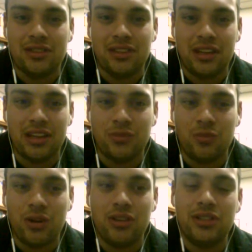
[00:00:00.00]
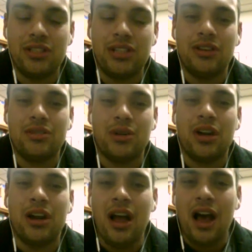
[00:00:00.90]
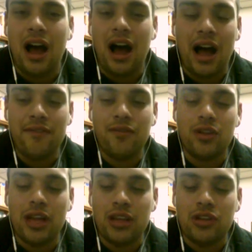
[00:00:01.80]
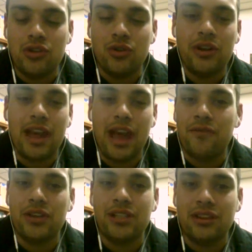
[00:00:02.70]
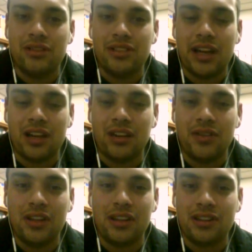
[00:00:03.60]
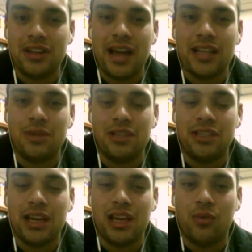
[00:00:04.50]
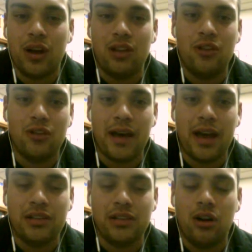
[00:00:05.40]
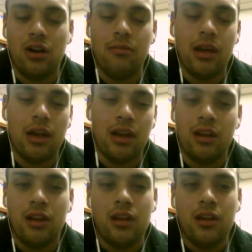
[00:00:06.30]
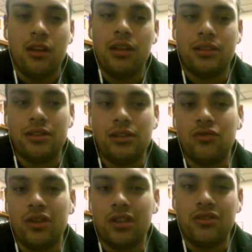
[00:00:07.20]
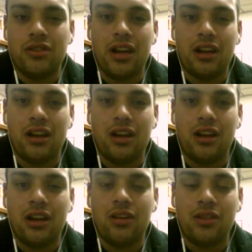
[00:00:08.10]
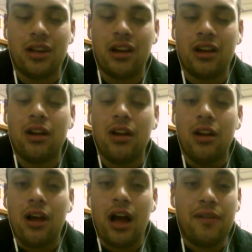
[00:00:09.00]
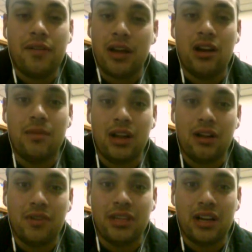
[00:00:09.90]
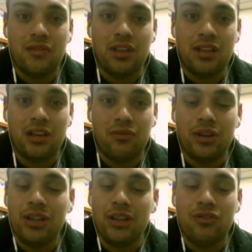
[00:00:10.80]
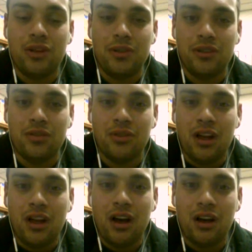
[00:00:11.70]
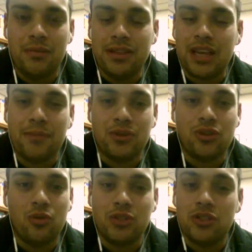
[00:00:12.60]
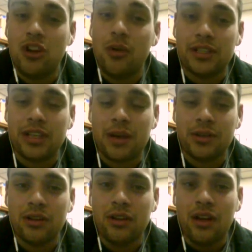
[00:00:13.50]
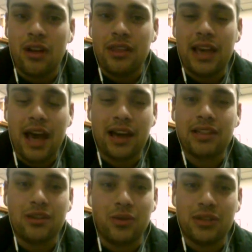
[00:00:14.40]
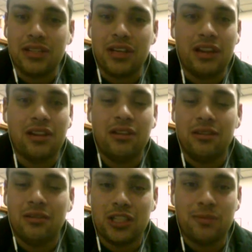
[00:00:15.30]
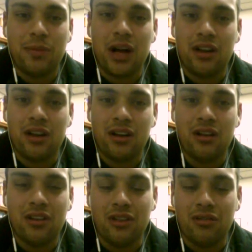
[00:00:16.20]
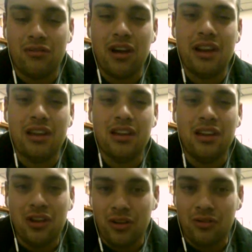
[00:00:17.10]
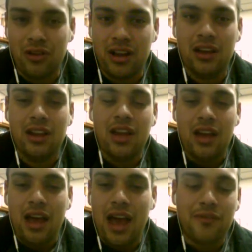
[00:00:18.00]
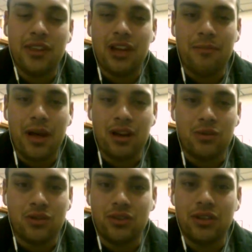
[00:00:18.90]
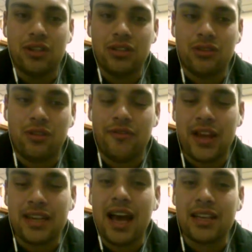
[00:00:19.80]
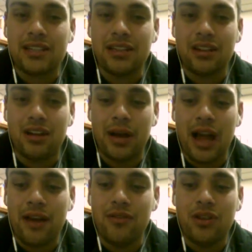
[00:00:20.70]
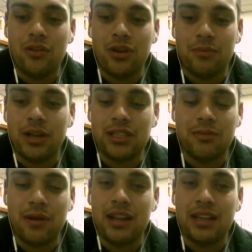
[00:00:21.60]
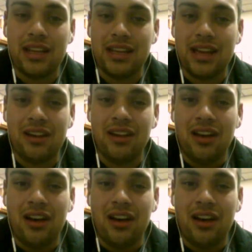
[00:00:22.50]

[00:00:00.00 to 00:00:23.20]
Like, it's one of those series where I've enjoyed every single second of it. There hasn't been a second where I looked back and said, oh, man, this is just really dragging on. I don't care. I've cared about every second of it. It really grips you. This episode was no exception. The acting, once again, spot on. The writing, great. Everything about it was really just fantastic. I have no complaints about it yet again.